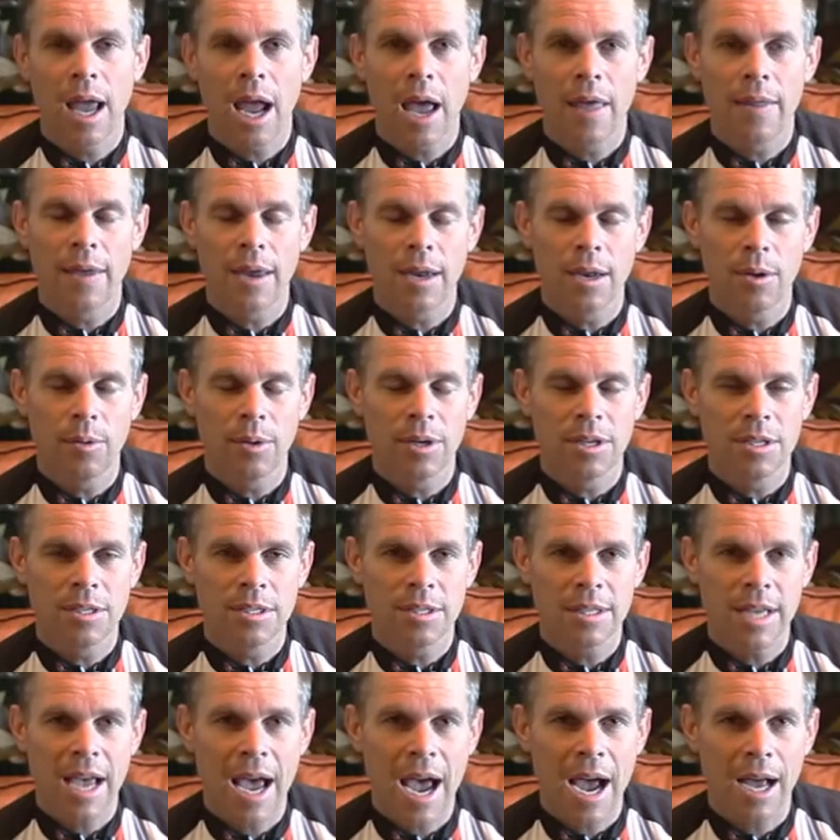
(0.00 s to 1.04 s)
and they know
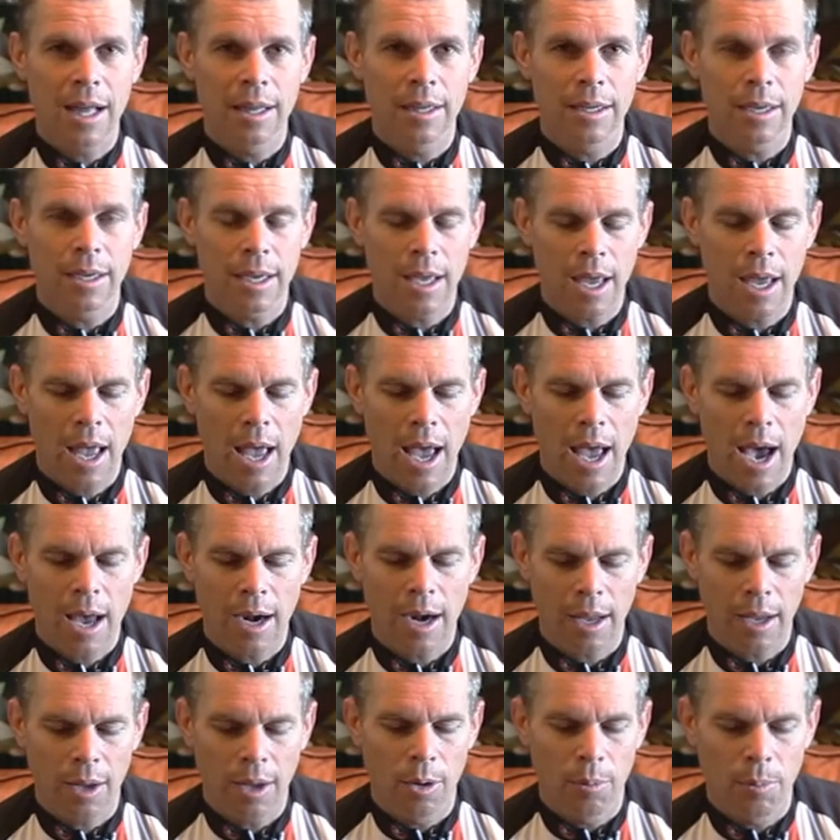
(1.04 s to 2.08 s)
exactly how
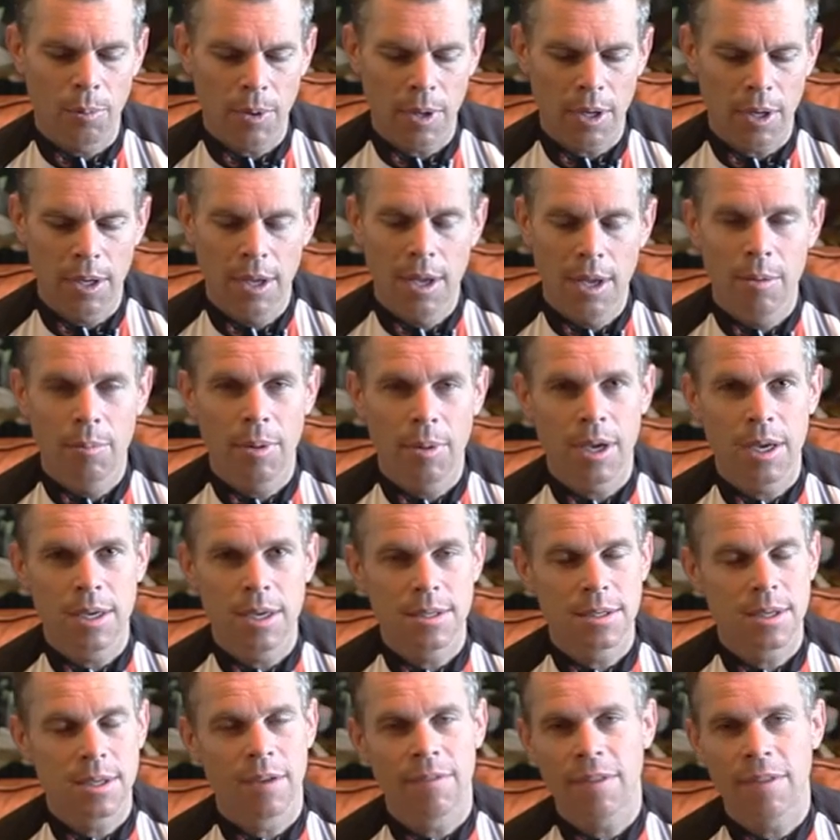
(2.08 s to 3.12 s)
to help you
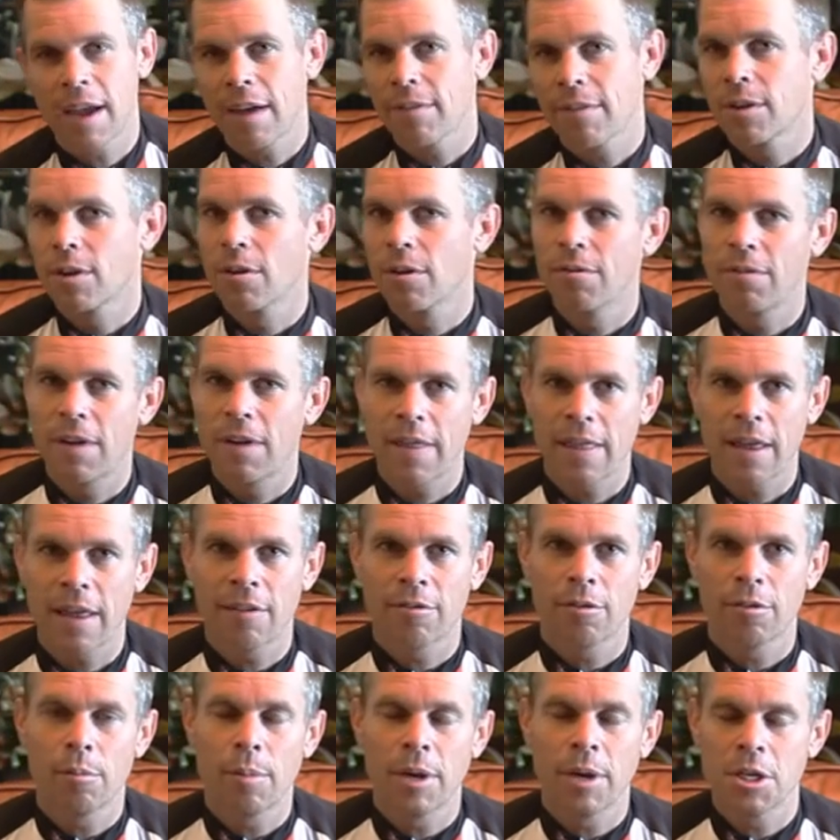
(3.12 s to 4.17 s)
because if they have to go find that
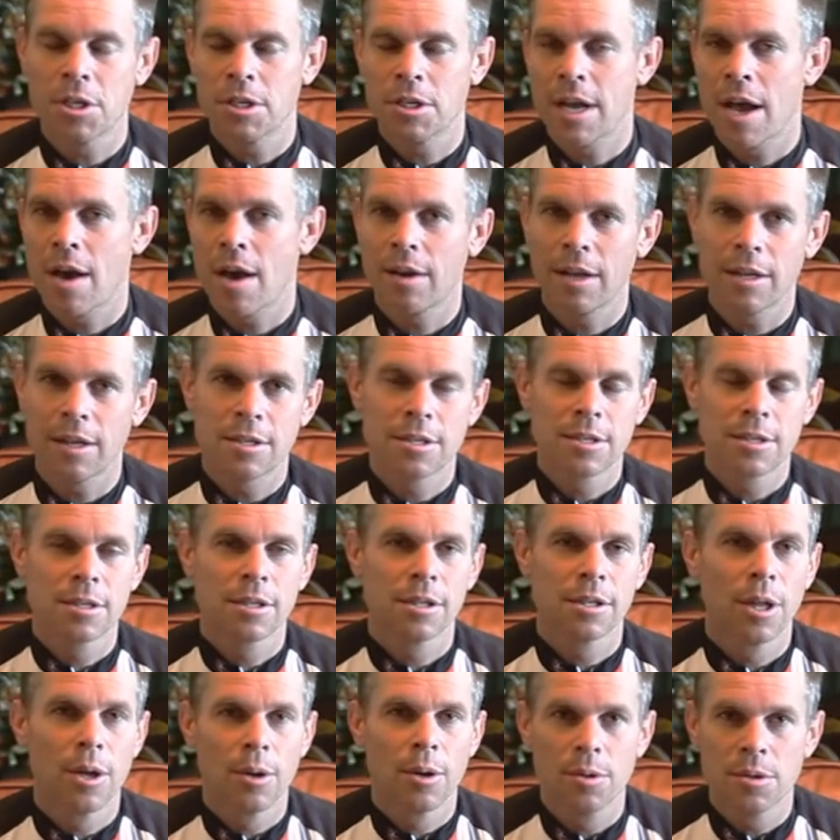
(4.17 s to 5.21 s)
information out, it
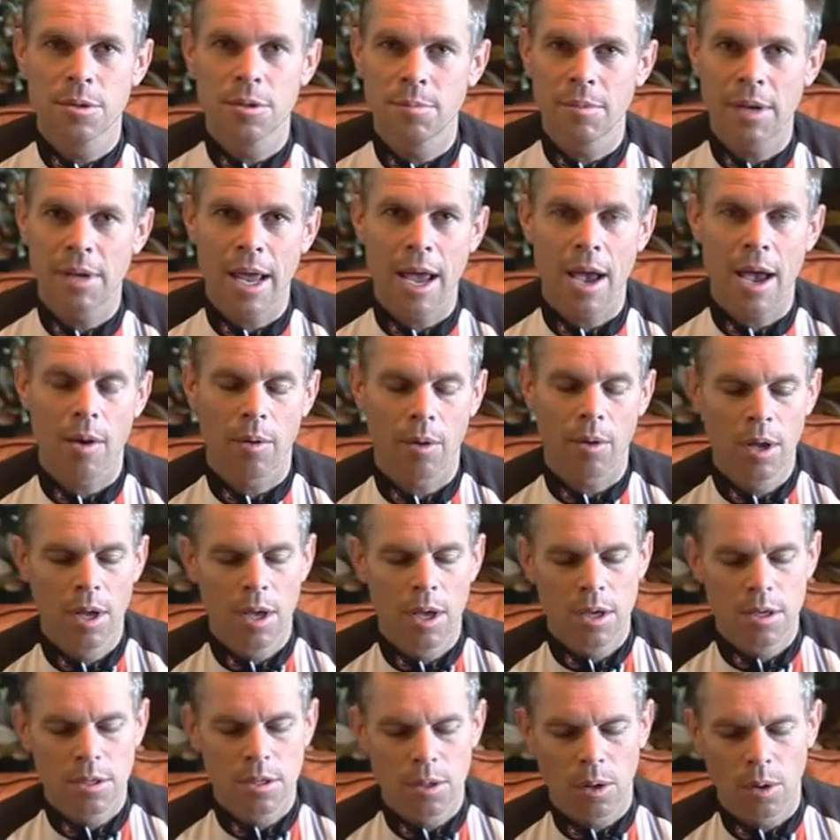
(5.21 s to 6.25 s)
slows them down.
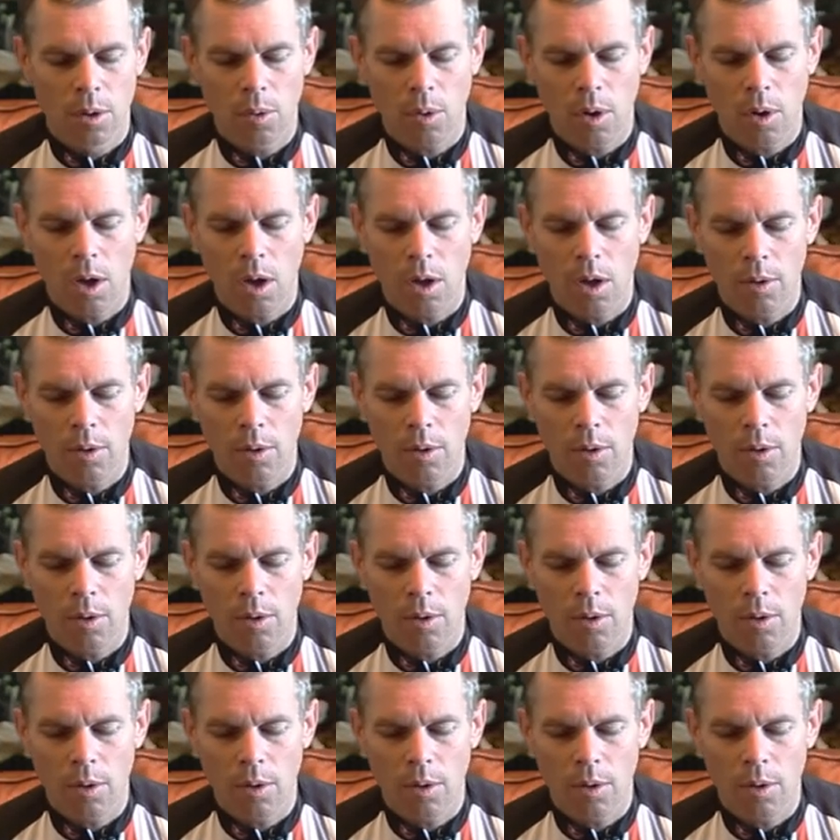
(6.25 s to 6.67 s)
So